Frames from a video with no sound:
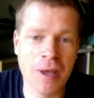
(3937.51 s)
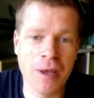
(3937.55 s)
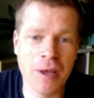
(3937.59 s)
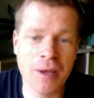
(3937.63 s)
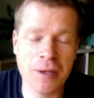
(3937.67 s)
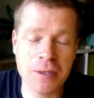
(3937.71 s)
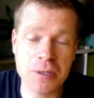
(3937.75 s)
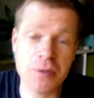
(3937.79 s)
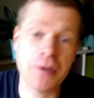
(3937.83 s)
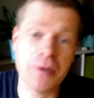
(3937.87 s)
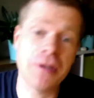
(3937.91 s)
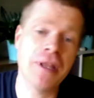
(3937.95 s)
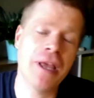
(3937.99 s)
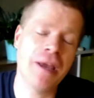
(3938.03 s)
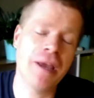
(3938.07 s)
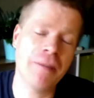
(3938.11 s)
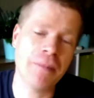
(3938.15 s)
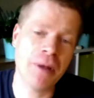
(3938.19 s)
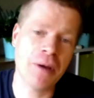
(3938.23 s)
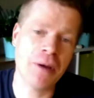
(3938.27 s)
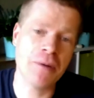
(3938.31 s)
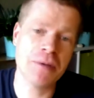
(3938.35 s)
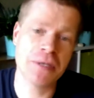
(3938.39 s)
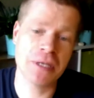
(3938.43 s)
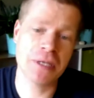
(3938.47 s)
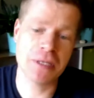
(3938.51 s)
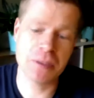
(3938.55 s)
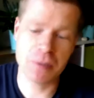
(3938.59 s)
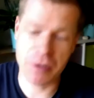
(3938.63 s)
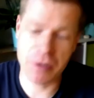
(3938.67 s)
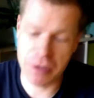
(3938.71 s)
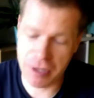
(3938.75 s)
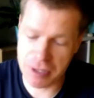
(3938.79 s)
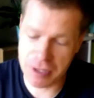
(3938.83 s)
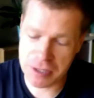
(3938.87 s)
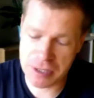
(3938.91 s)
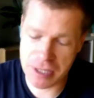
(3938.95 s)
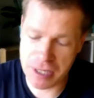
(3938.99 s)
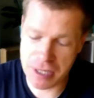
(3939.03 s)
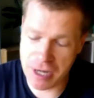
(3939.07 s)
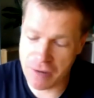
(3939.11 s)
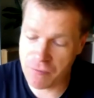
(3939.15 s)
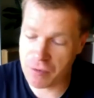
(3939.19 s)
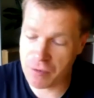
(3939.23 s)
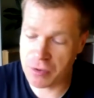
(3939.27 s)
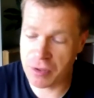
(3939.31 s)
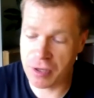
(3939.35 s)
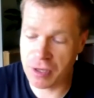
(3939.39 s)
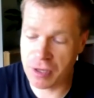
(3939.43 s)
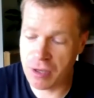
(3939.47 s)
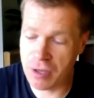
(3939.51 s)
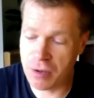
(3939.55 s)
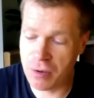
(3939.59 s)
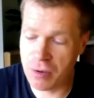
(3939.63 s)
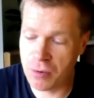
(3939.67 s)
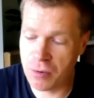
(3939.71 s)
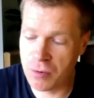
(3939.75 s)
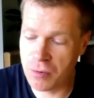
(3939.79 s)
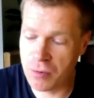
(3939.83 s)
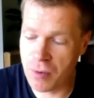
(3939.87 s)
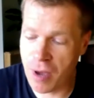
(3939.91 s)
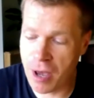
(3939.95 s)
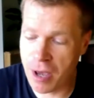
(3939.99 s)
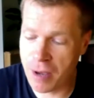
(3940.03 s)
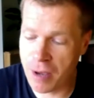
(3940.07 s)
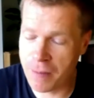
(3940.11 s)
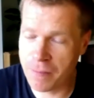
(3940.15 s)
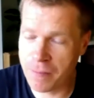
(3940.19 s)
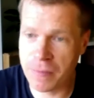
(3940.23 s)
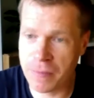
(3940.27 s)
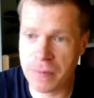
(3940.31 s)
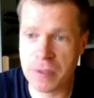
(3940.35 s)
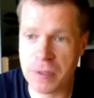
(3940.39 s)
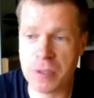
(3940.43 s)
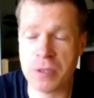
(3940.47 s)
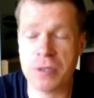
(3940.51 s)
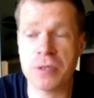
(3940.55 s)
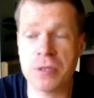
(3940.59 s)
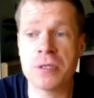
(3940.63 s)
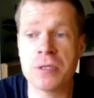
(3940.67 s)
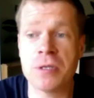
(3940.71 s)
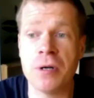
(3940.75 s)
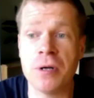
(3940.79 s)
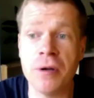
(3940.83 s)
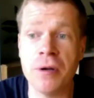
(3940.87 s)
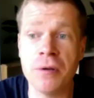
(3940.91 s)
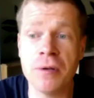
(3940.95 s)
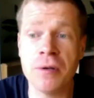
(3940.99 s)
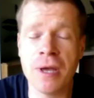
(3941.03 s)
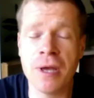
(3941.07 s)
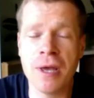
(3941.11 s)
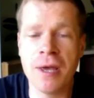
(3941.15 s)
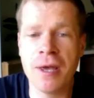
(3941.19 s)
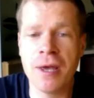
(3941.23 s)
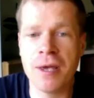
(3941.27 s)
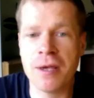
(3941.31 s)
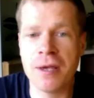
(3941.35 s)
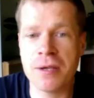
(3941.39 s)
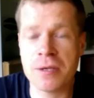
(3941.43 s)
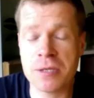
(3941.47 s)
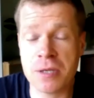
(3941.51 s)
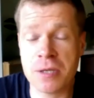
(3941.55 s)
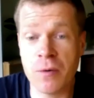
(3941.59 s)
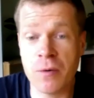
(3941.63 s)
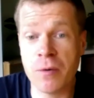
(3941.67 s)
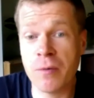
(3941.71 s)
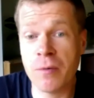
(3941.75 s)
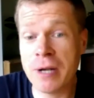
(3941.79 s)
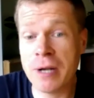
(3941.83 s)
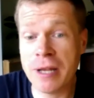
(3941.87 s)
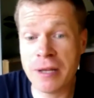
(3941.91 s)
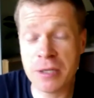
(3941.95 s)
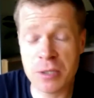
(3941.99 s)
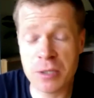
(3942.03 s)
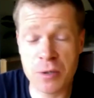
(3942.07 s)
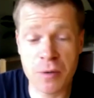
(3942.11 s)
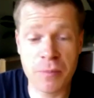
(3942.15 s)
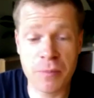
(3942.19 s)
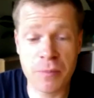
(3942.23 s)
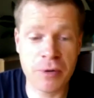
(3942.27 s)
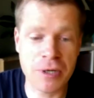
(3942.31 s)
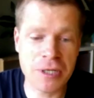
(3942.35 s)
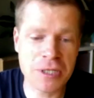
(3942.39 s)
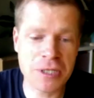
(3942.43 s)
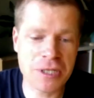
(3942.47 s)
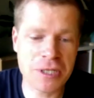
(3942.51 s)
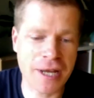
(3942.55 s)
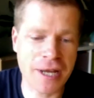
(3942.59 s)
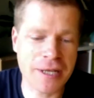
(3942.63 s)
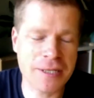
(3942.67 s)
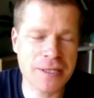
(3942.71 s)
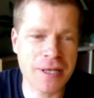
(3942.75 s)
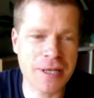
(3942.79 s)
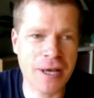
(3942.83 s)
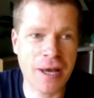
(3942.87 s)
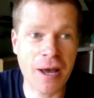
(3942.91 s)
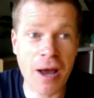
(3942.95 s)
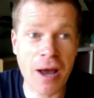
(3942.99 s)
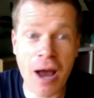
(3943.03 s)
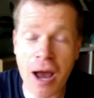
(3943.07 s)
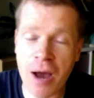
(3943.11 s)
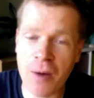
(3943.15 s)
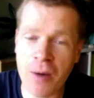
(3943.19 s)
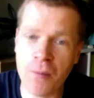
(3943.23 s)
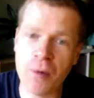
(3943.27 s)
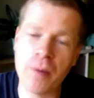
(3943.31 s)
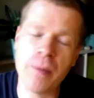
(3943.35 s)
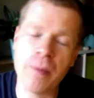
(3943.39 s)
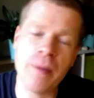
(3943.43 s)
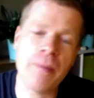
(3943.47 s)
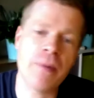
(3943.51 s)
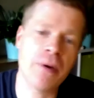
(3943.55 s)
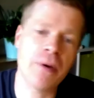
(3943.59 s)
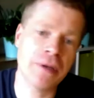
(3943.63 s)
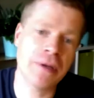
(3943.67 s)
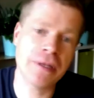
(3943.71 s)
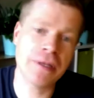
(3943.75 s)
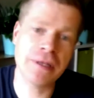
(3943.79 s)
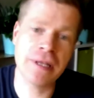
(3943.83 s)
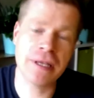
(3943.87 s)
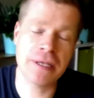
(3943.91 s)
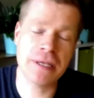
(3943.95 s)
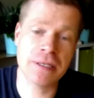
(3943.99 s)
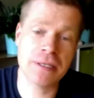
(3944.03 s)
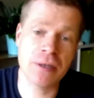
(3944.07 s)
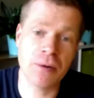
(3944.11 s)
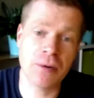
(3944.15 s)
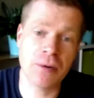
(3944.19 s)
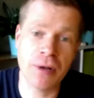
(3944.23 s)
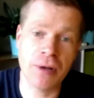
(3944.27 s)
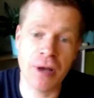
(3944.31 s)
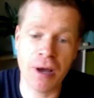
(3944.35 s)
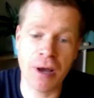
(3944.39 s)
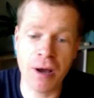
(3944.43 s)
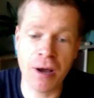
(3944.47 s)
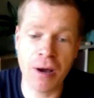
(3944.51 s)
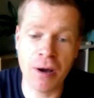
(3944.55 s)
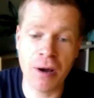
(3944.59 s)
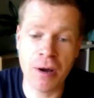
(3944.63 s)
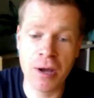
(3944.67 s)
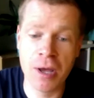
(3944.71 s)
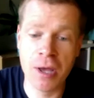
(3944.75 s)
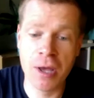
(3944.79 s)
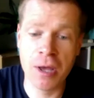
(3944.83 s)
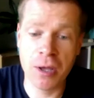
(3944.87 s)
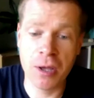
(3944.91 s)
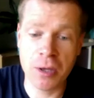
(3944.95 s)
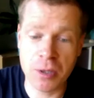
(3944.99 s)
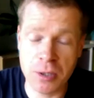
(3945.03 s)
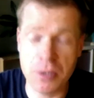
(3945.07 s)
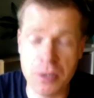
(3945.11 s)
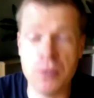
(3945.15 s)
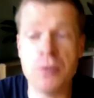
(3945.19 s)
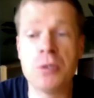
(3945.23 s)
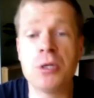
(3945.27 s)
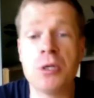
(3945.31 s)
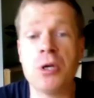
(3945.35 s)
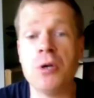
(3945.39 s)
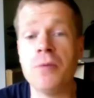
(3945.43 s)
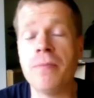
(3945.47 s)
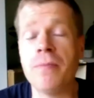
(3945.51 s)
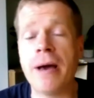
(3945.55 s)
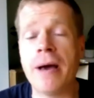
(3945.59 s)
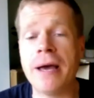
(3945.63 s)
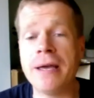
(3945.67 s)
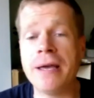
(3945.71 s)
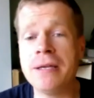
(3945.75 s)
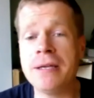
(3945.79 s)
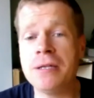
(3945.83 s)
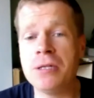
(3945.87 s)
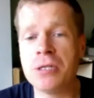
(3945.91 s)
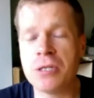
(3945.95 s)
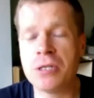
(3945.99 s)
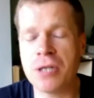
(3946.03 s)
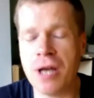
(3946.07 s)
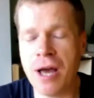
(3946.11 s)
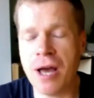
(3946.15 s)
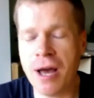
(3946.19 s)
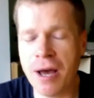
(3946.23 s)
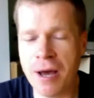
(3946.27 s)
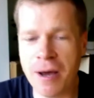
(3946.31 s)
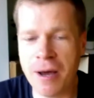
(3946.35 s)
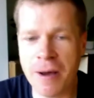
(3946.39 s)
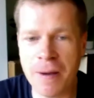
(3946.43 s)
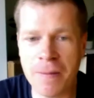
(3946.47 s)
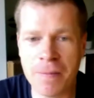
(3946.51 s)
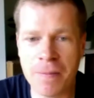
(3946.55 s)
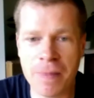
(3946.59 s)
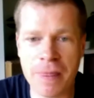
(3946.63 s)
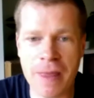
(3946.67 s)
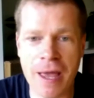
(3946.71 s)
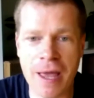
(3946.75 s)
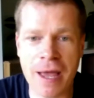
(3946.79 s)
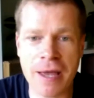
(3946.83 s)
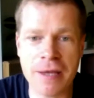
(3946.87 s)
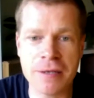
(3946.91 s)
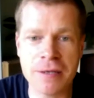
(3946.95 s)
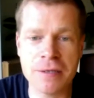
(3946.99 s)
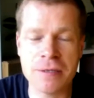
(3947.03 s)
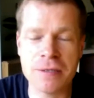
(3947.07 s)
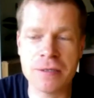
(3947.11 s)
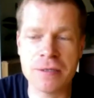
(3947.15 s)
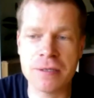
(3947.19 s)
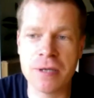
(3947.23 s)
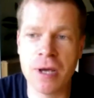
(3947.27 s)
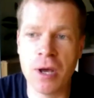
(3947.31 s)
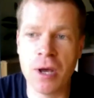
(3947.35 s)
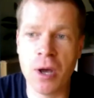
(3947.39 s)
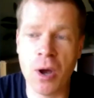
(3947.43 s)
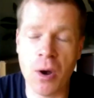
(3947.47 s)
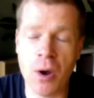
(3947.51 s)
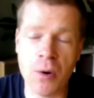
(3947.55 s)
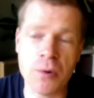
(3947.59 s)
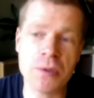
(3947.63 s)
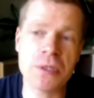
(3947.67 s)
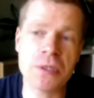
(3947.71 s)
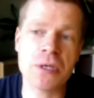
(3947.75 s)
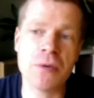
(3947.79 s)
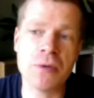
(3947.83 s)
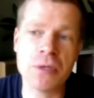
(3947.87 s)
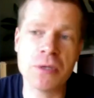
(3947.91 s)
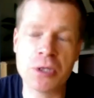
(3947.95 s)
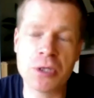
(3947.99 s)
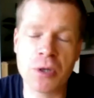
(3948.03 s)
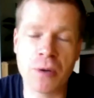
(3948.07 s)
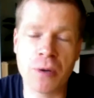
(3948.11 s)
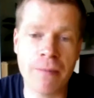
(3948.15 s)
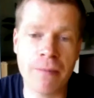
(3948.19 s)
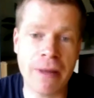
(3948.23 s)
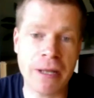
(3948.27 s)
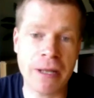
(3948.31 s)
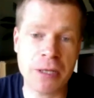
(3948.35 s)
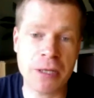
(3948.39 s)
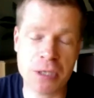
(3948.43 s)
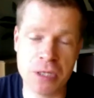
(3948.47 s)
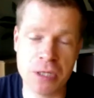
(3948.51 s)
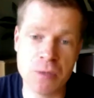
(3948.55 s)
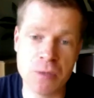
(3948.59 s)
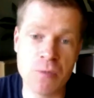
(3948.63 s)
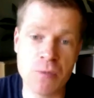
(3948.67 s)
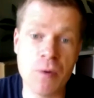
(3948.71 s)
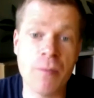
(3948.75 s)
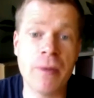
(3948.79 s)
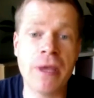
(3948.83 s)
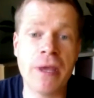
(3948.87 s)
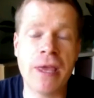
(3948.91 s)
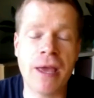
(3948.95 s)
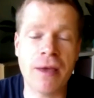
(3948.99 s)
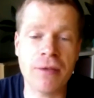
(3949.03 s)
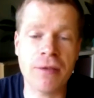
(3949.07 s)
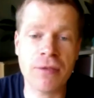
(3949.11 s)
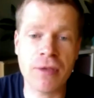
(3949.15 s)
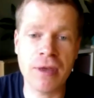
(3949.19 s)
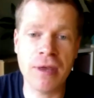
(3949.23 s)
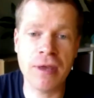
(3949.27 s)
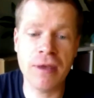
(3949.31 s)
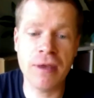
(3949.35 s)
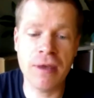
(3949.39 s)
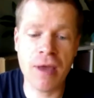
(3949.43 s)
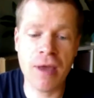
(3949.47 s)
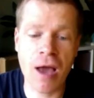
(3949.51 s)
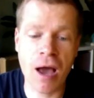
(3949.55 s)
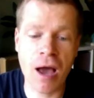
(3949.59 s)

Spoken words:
doing the hypnosis with us and everything you took us through. So we really do appreciate it. We'll be putting this on our YouTube page, and also, as John mentioned, when we get the